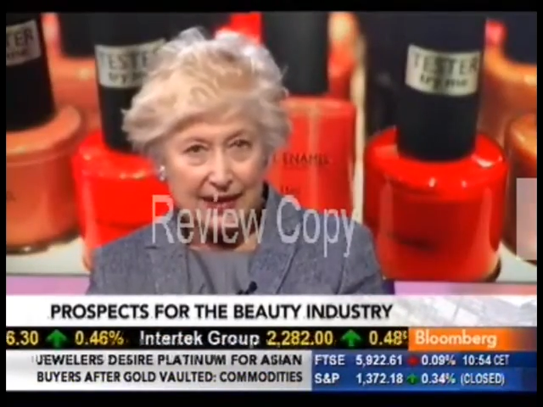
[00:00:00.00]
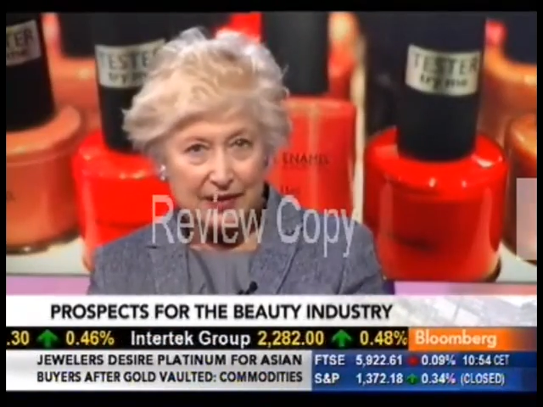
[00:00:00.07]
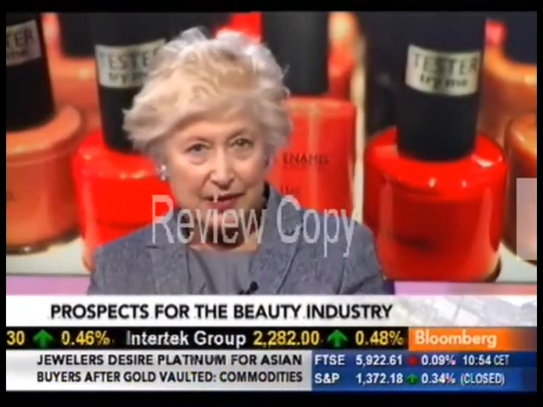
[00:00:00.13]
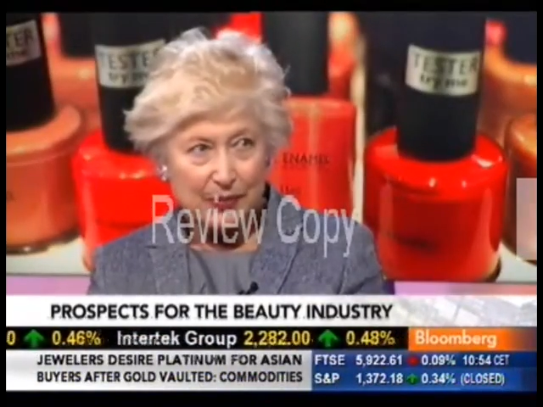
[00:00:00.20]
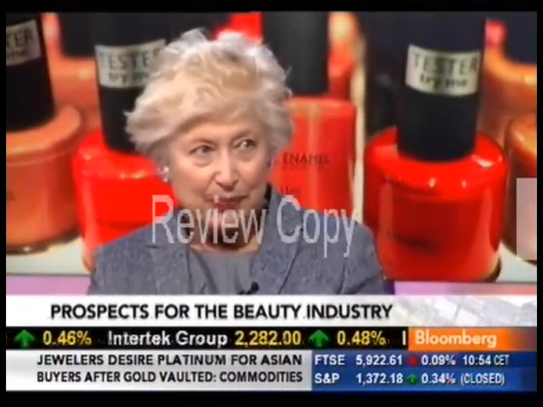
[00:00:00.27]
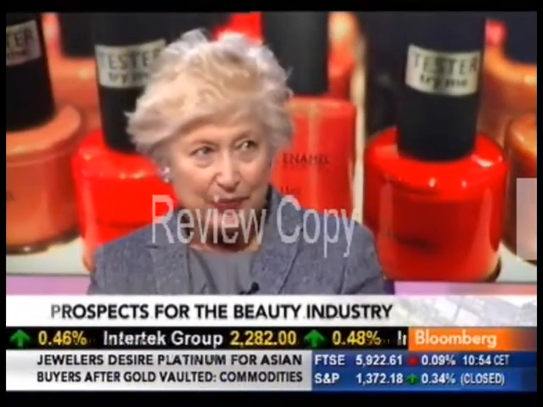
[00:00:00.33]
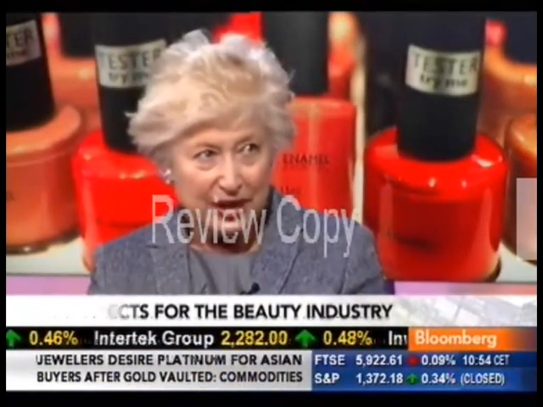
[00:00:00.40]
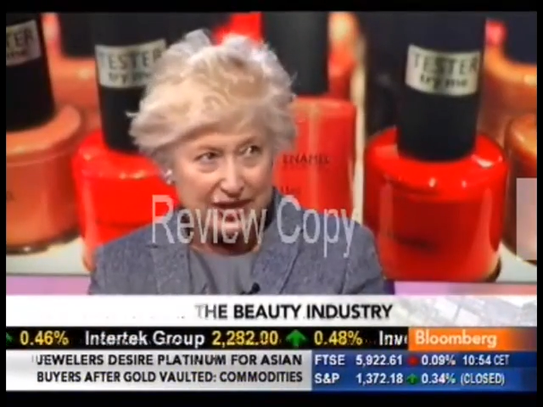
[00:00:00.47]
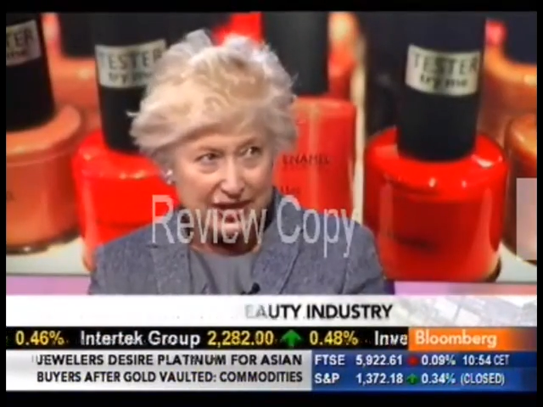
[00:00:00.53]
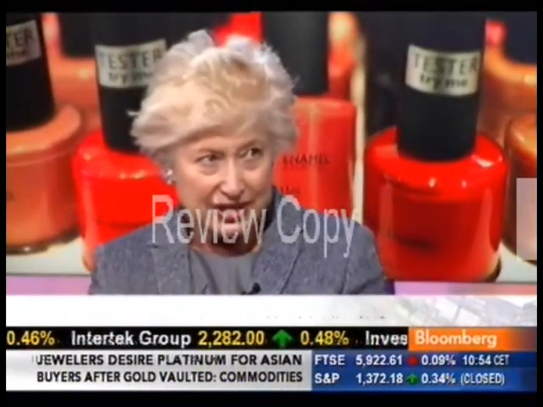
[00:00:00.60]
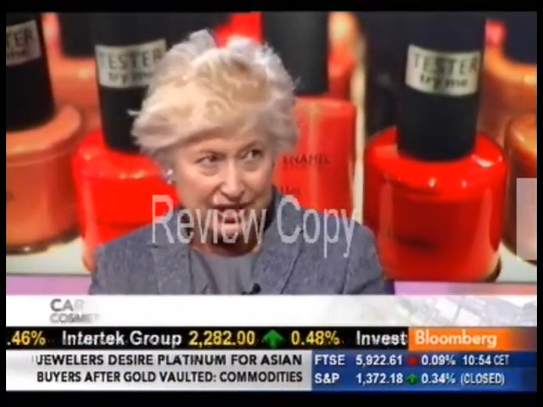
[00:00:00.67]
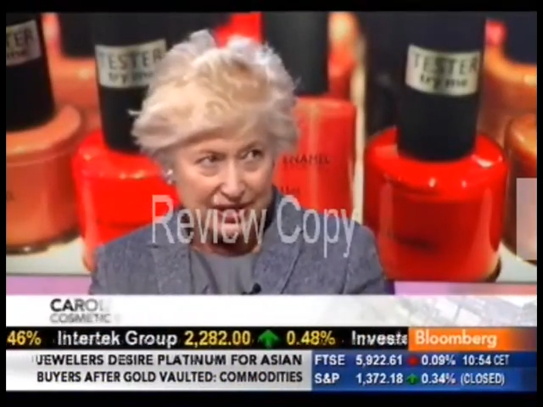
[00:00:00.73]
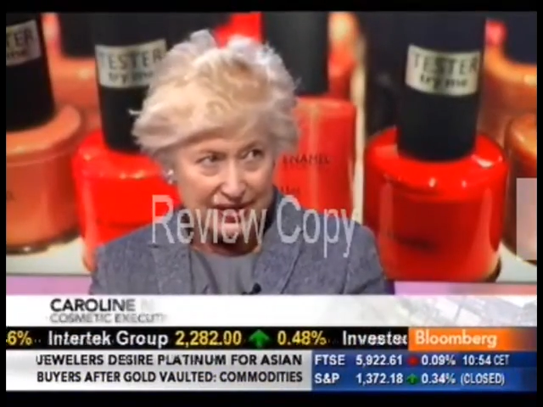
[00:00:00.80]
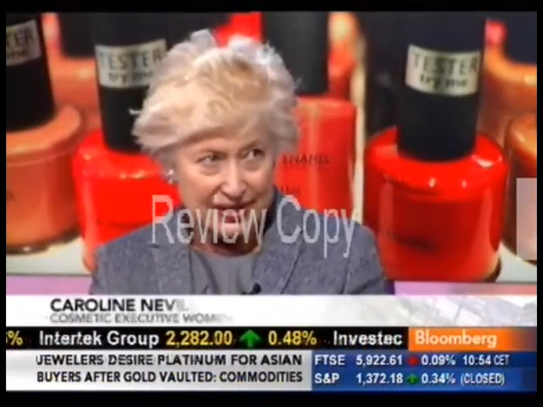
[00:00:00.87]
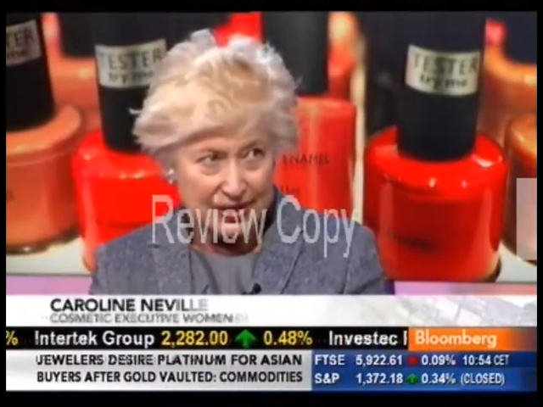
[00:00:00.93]
that the
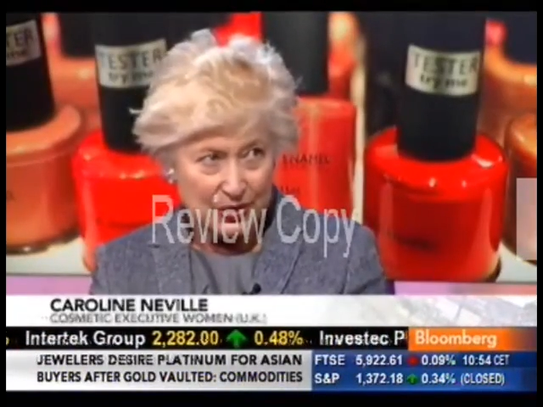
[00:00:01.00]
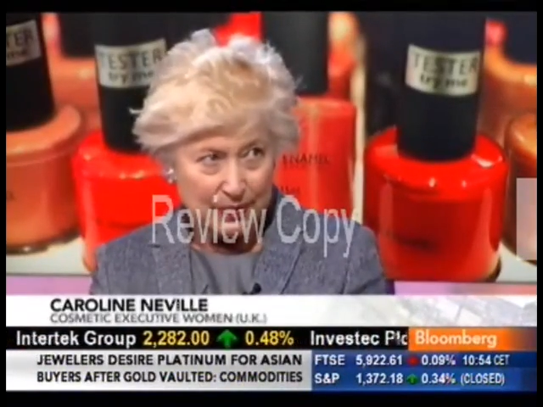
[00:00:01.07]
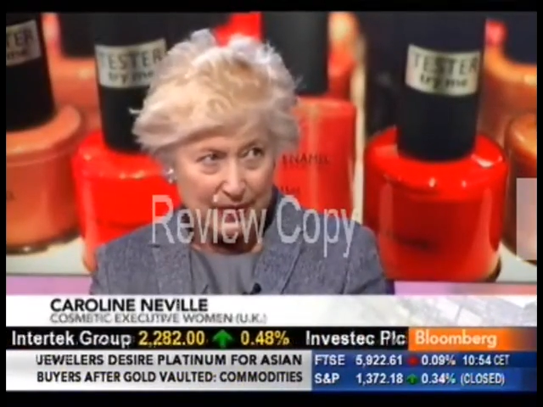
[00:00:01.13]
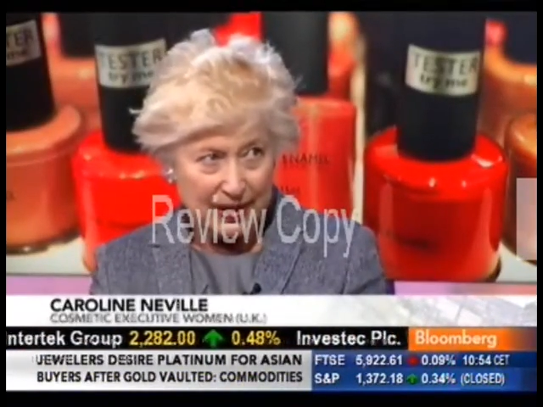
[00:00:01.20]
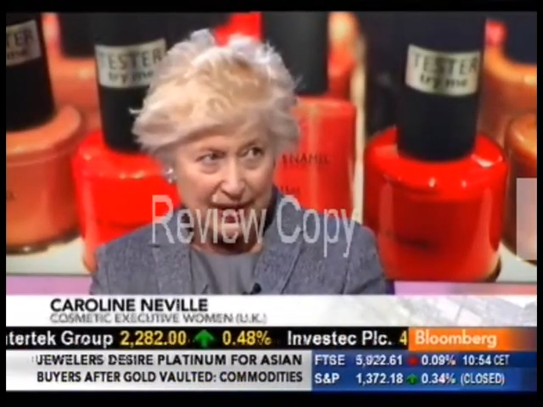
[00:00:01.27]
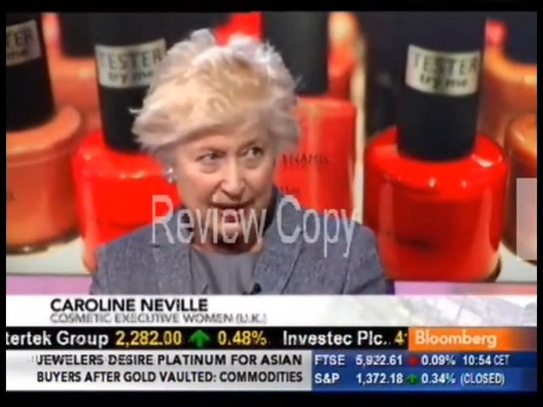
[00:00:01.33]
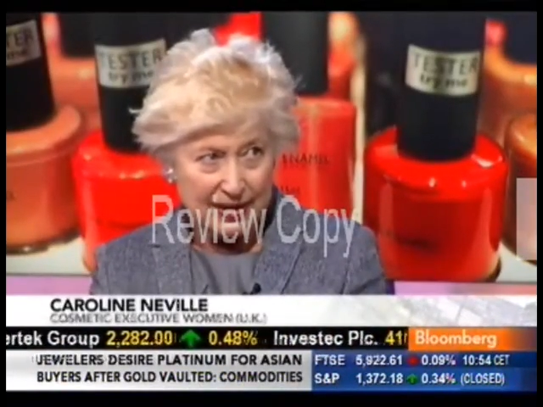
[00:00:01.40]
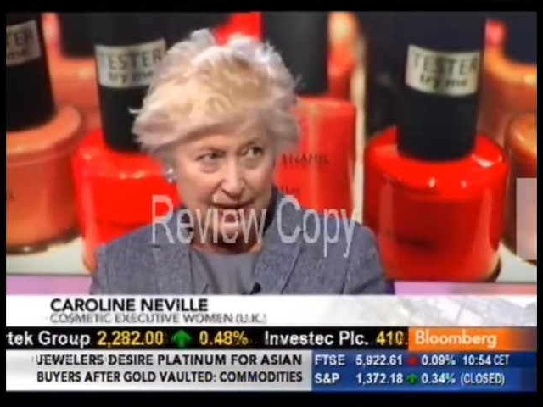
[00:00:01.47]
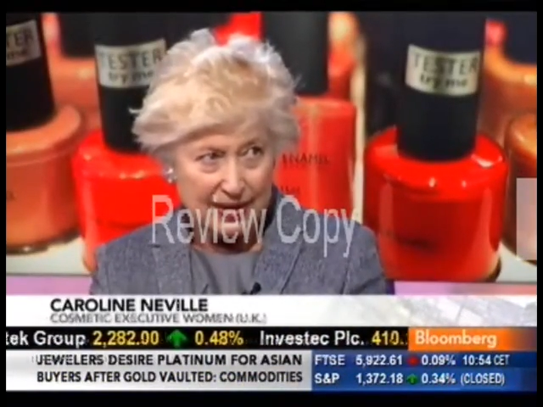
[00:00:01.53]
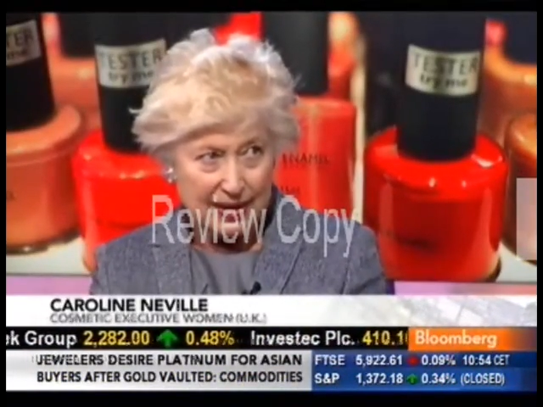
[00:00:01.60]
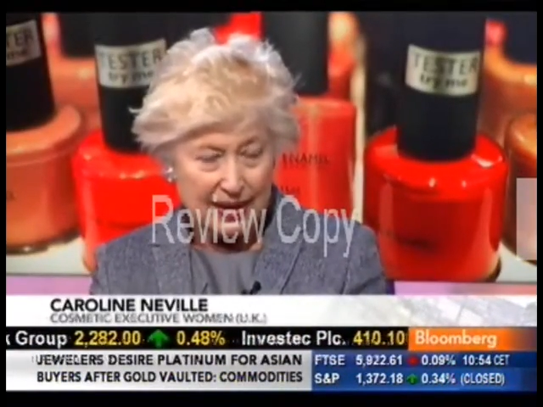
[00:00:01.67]
British consumer